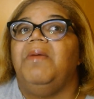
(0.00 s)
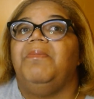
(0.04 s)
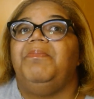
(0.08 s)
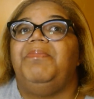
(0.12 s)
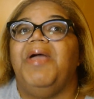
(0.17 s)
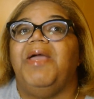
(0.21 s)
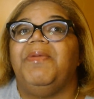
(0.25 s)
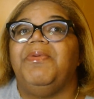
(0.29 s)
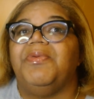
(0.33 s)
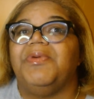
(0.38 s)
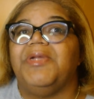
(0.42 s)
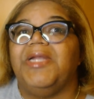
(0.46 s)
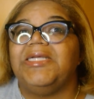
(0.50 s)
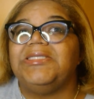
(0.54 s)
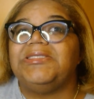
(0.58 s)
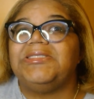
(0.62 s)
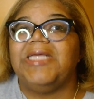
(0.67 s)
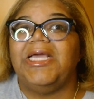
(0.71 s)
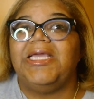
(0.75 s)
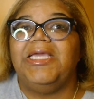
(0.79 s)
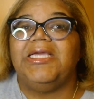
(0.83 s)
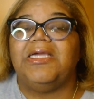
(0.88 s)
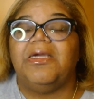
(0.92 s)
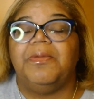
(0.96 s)
Baby, when I
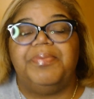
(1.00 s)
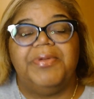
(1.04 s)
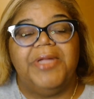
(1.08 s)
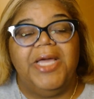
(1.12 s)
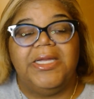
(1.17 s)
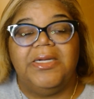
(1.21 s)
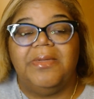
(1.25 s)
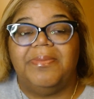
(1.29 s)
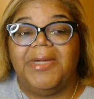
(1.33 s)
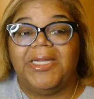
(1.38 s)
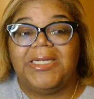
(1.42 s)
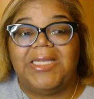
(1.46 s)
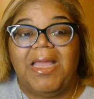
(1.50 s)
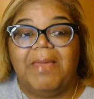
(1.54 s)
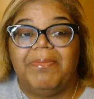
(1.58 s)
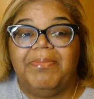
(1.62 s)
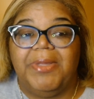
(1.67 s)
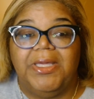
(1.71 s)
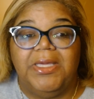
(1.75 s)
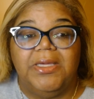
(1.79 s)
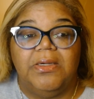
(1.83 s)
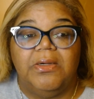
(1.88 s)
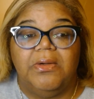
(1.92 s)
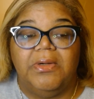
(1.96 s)
say he complained about that
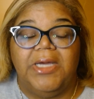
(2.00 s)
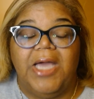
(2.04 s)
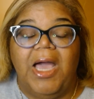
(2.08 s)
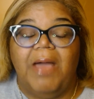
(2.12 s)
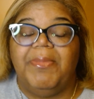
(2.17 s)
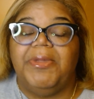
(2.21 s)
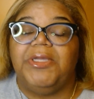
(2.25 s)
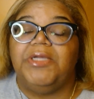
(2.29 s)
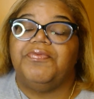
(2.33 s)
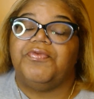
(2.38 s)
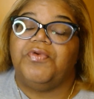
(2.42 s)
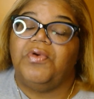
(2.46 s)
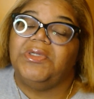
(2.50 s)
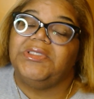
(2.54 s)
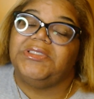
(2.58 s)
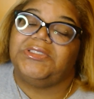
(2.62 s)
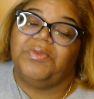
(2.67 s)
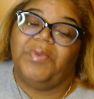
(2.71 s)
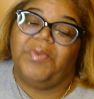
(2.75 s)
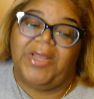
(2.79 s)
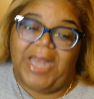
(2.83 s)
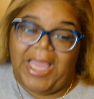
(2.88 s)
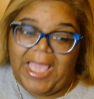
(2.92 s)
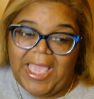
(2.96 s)
bill, I mean of course the
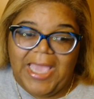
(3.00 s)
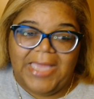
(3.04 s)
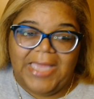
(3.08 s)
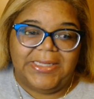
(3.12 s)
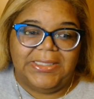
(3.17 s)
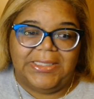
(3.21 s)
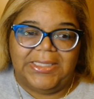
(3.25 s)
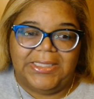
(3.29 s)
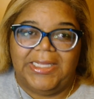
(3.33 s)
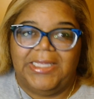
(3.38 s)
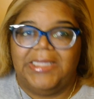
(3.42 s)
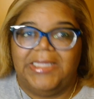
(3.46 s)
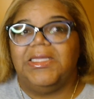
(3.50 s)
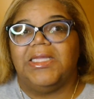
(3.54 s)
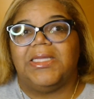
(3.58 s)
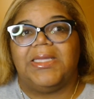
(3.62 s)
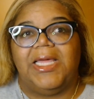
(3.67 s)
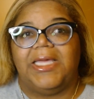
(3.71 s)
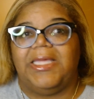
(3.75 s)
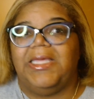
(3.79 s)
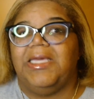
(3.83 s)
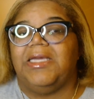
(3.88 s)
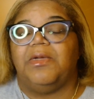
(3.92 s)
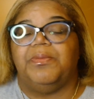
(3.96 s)
way they edited it, it looked
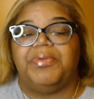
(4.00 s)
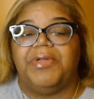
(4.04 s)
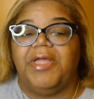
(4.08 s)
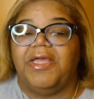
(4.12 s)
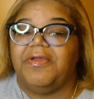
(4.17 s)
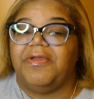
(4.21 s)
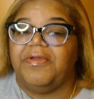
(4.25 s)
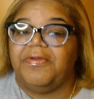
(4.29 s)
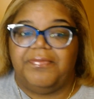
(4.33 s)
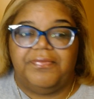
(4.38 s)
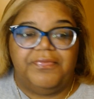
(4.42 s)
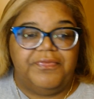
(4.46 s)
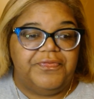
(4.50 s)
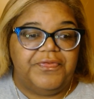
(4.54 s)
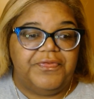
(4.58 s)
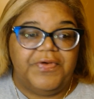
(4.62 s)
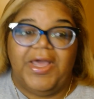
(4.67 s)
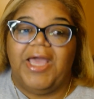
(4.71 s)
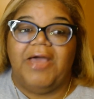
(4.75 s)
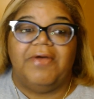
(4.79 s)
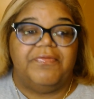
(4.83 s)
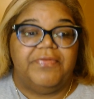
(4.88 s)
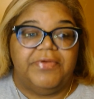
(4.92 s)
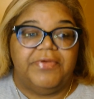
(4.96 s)
like he complained
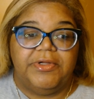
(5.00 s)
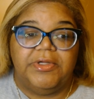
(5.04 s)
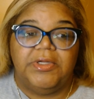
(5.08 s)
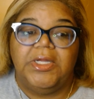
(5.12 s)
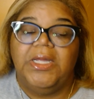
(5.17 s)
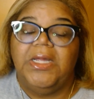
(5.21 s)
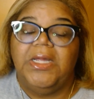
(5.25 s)
forever.